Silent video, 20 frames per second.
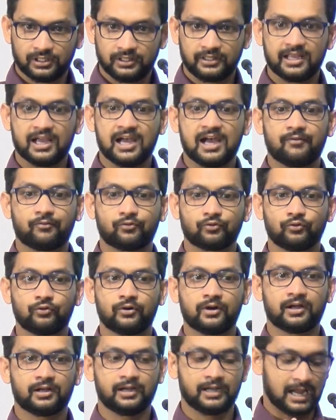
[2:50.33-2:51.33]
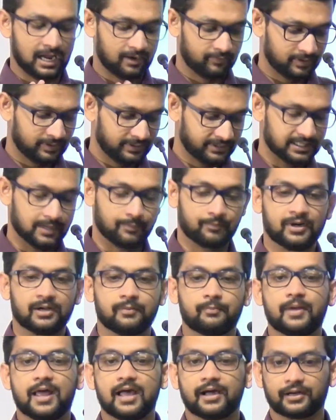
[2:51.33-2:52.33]
they have to have a
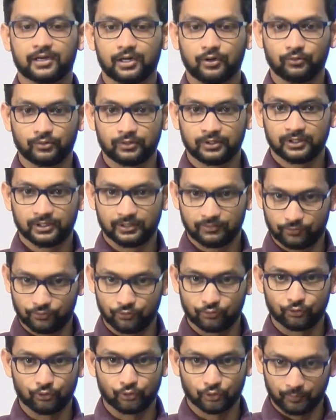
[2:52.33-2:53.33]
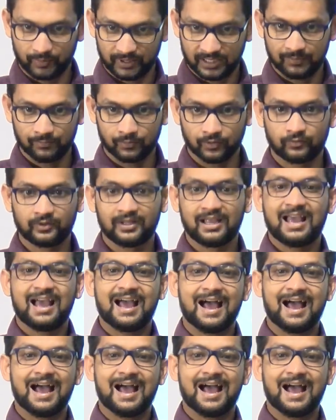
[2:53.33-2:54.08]
separate background to, to, to be removed,